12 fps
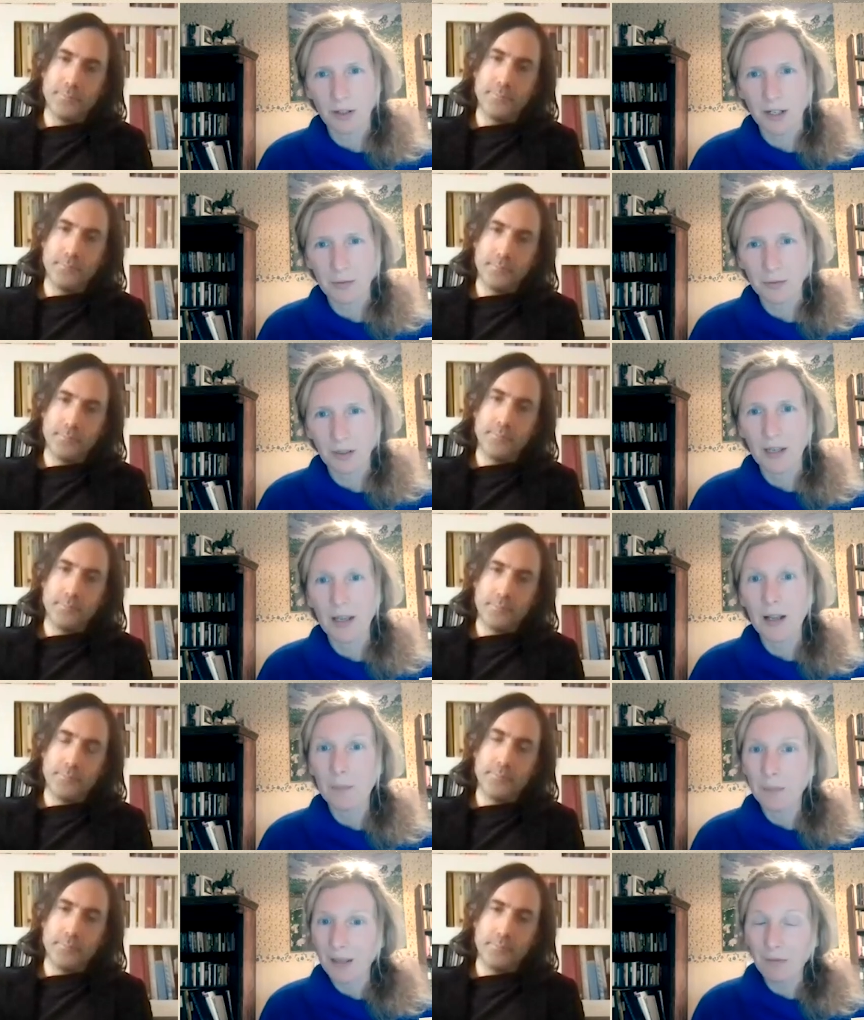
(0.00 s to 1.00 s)
Speaker 1: child
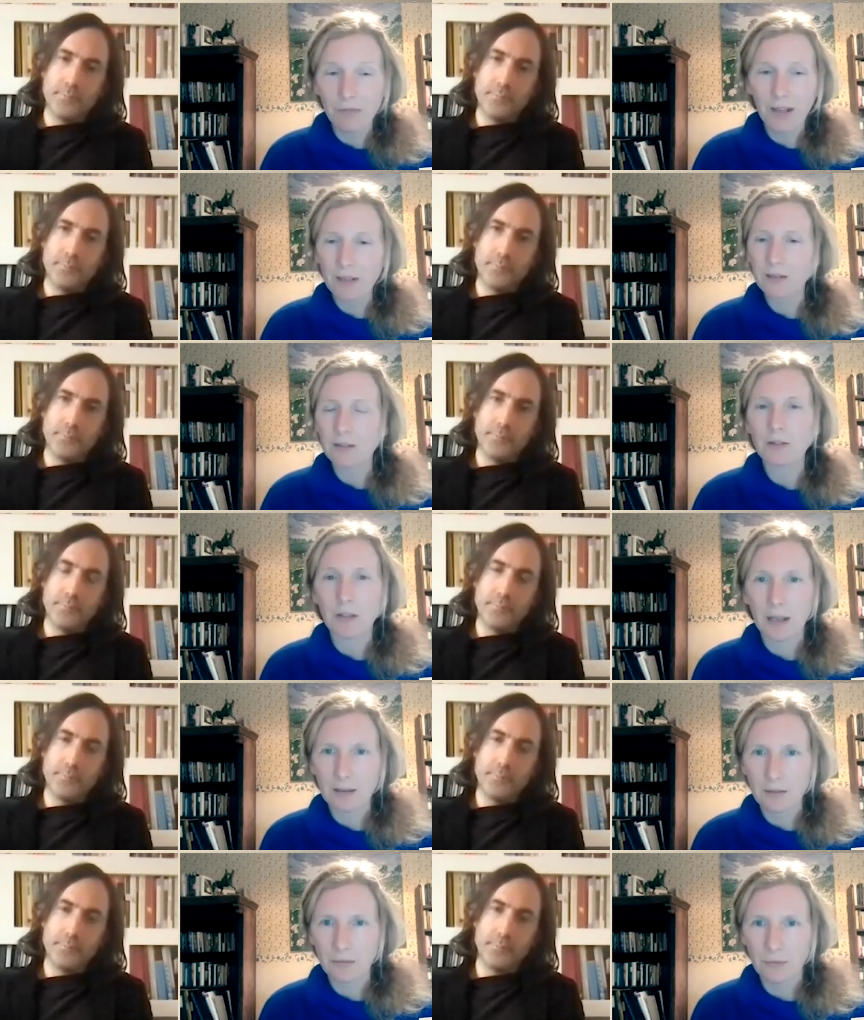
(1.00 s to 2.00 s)
but in fact she
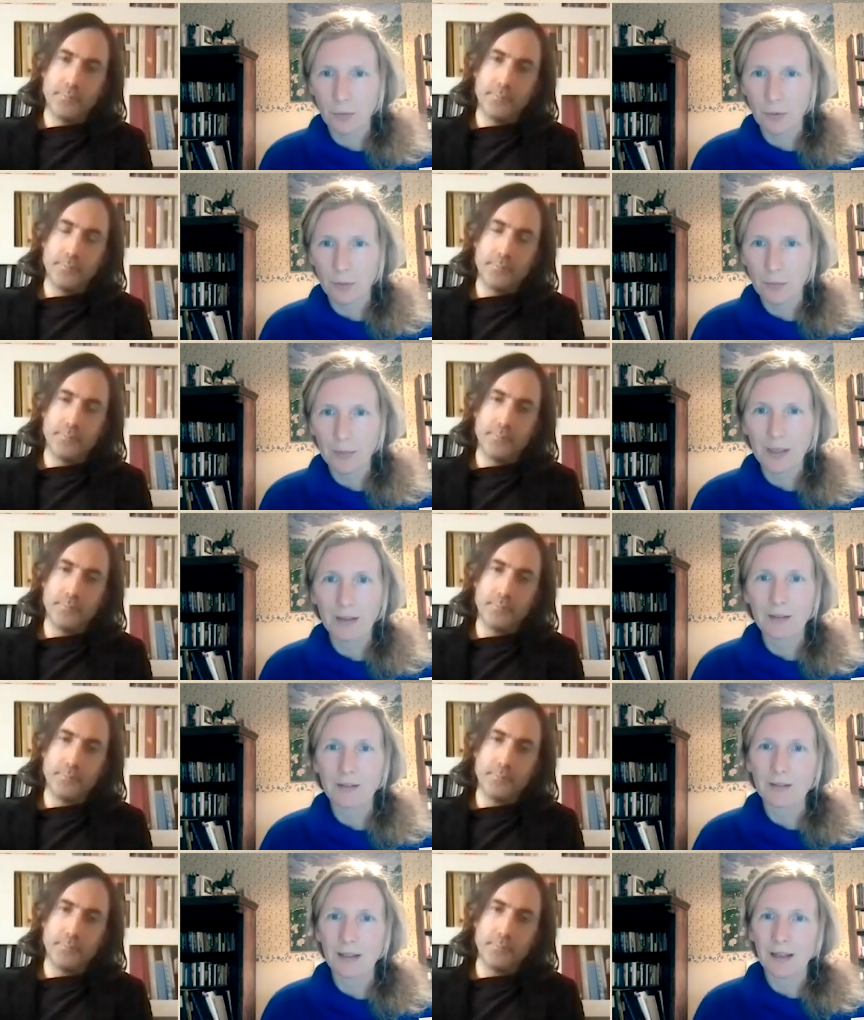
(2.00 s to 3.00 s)
has four
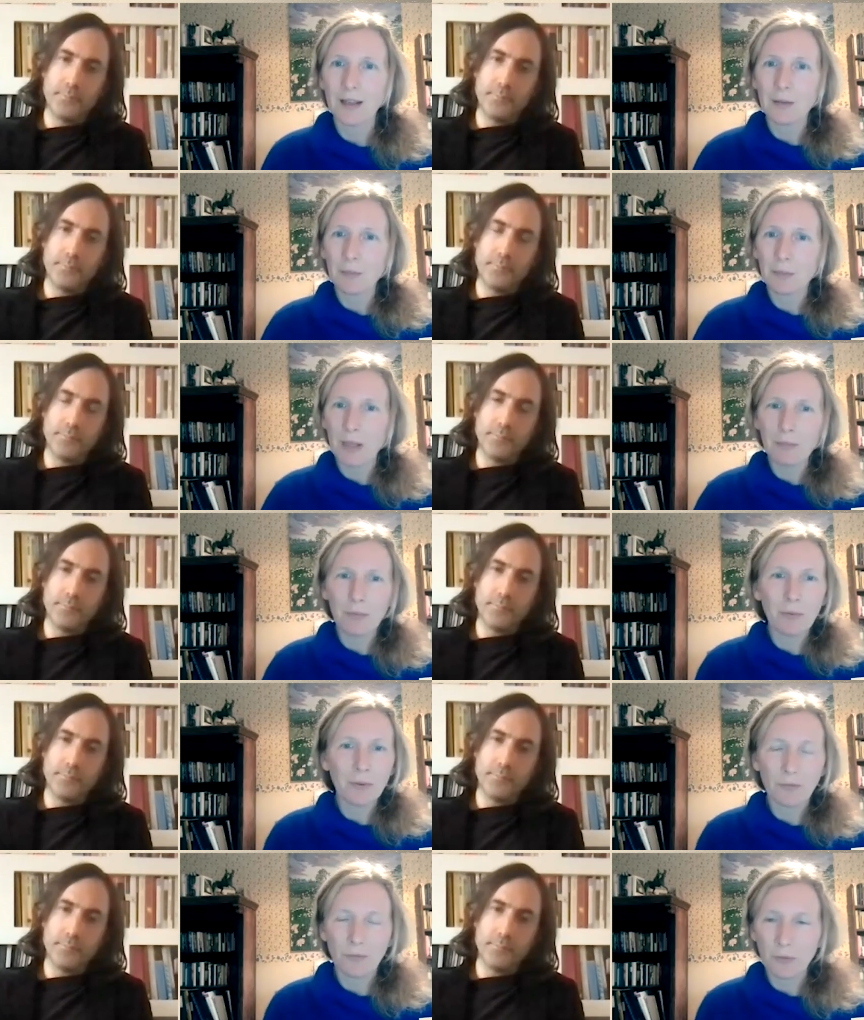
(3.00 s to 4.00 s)
because people
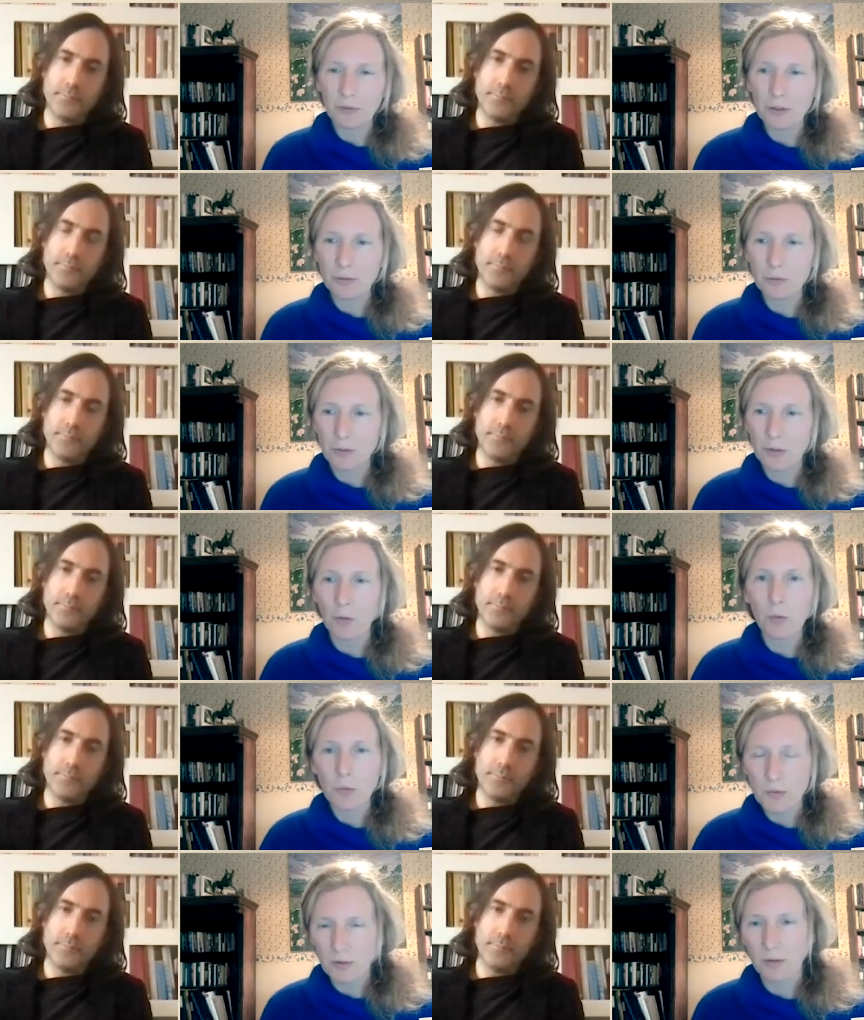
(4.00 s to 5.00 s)
with four children
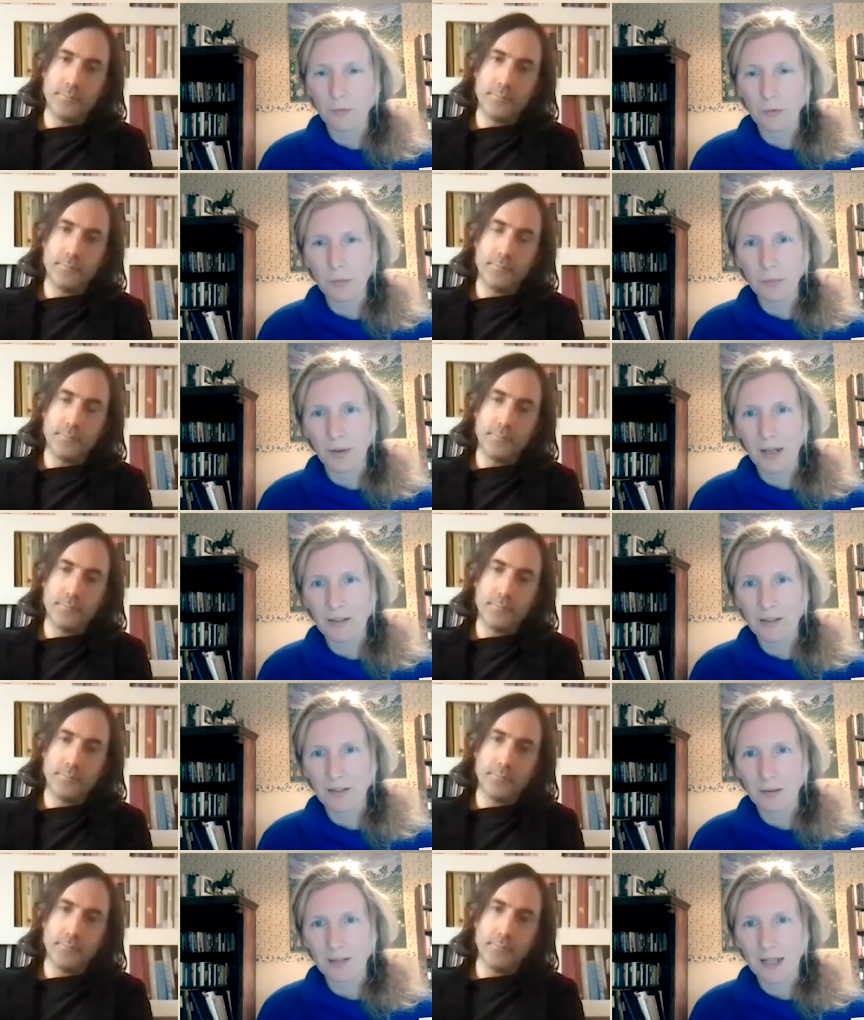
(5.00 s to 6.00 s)
also fall prey to
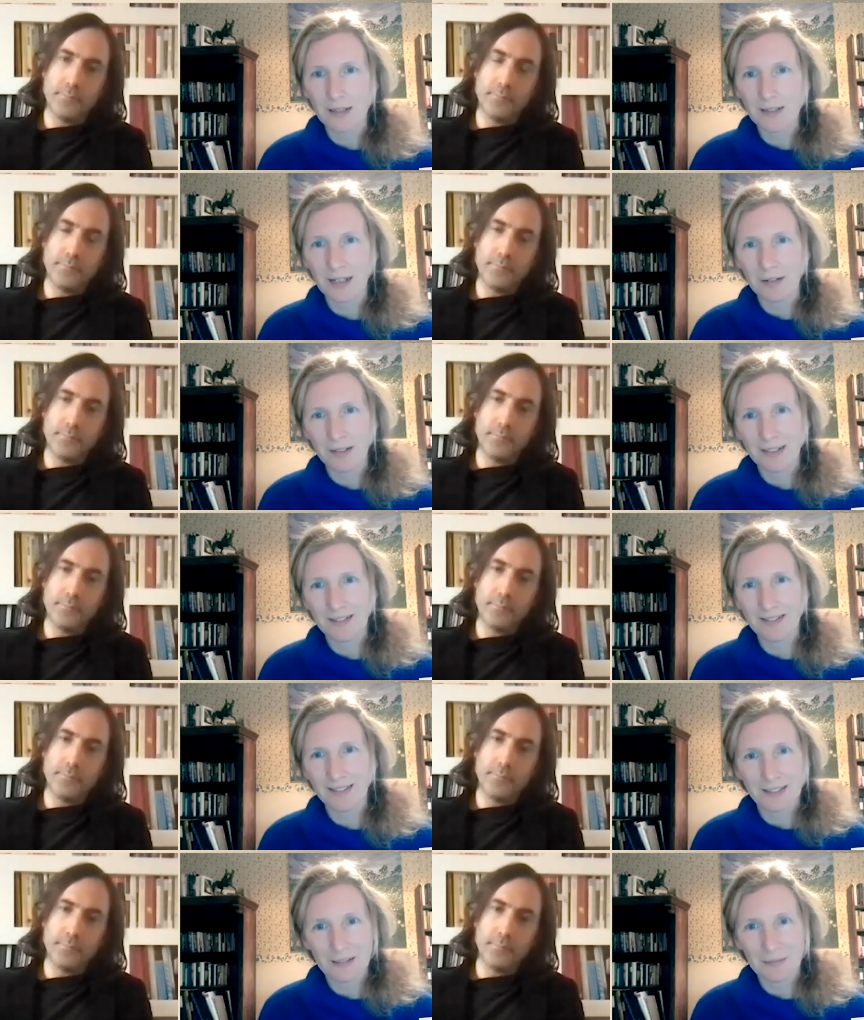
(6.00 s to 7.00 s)

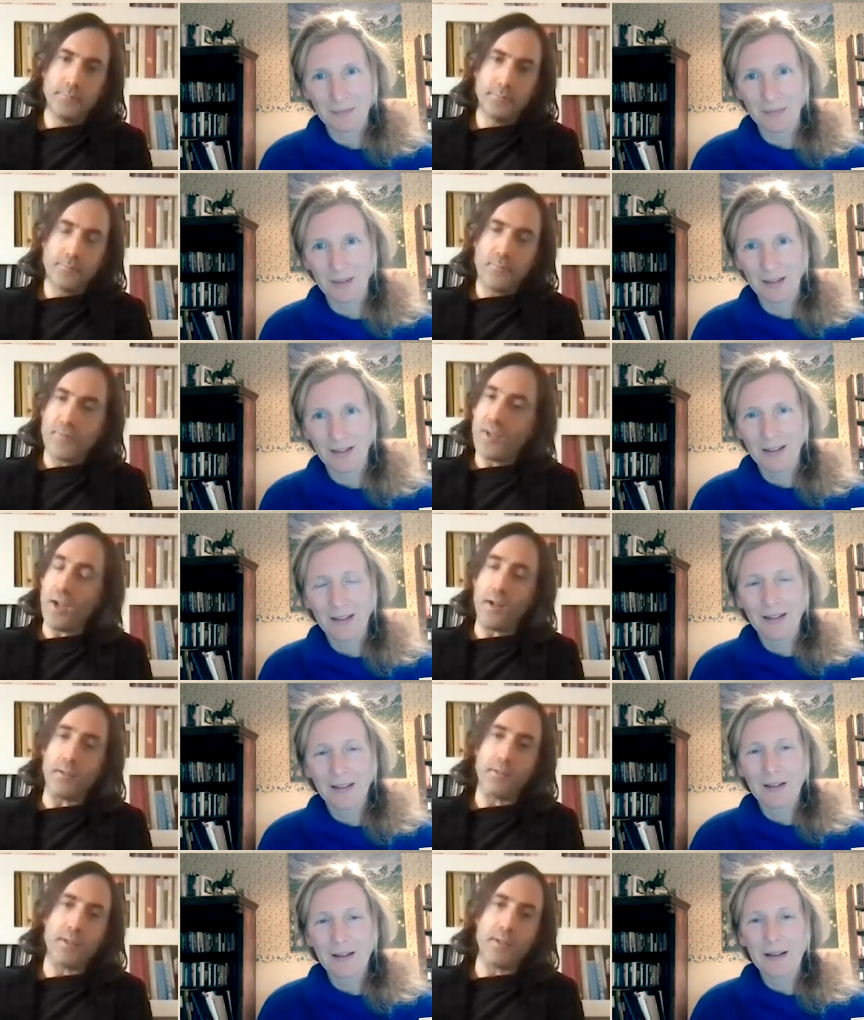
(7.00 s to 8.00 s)
totalitarianism.
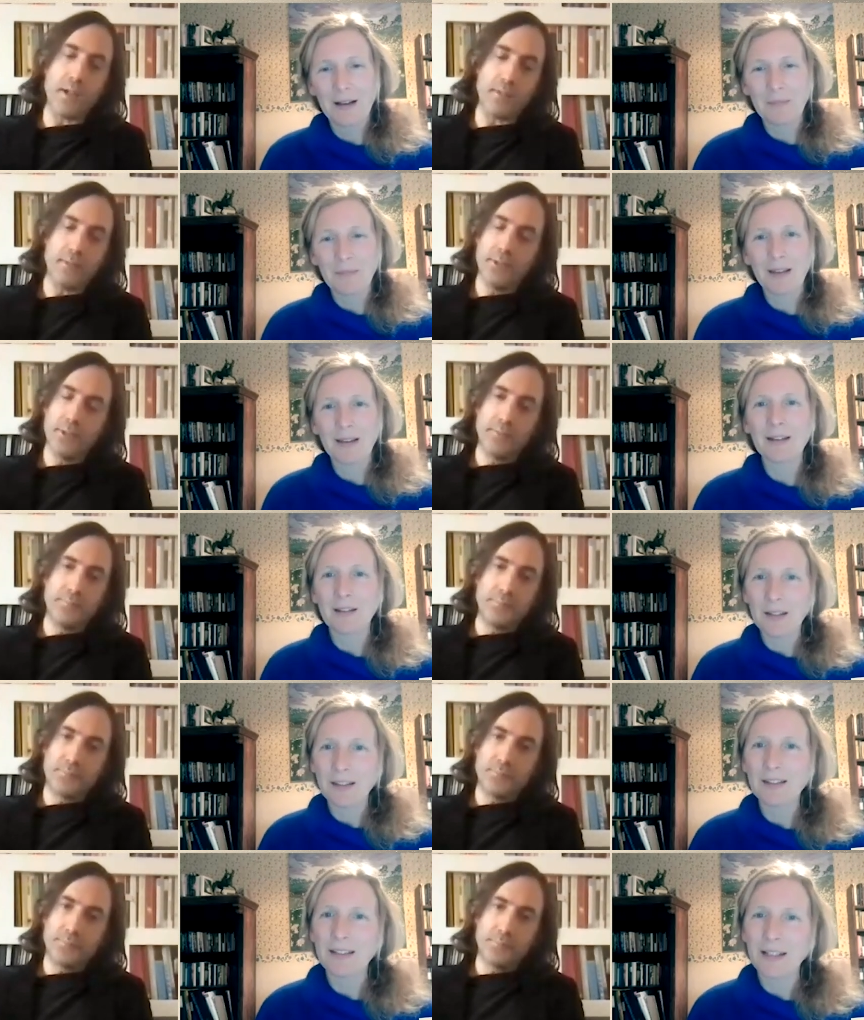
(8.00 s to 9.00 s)
Yeah, yeah. Um, you know,
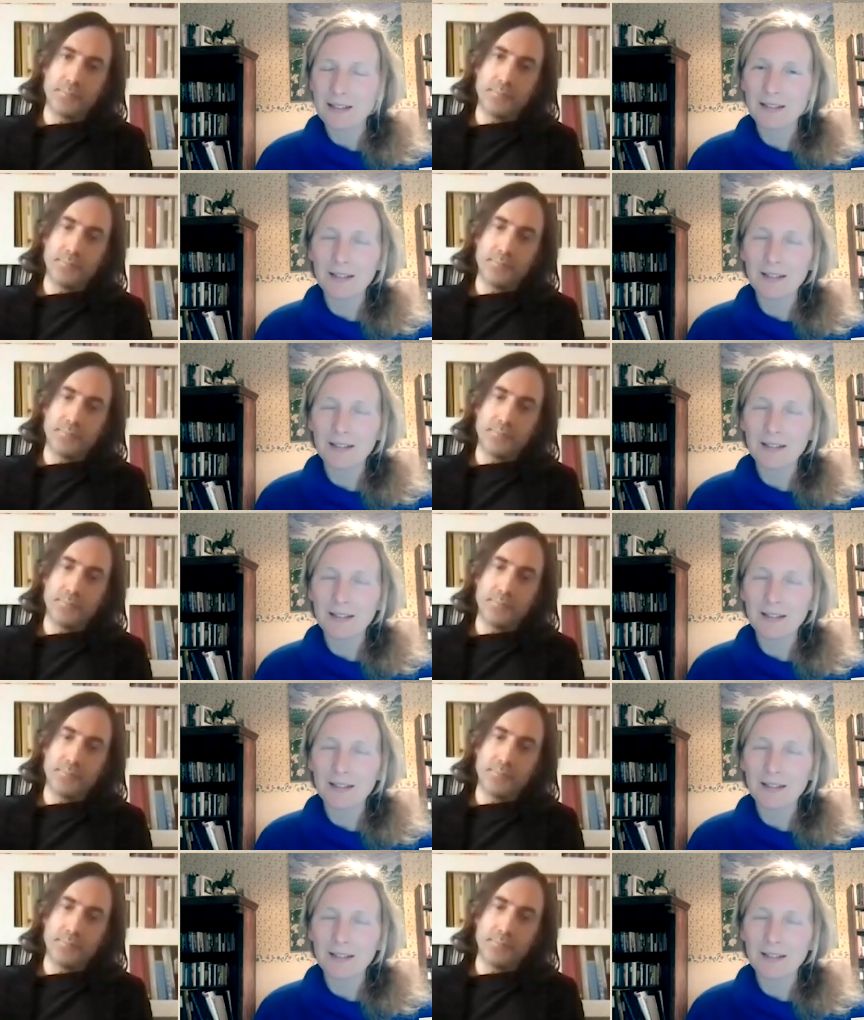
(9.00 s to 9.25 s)
I think that's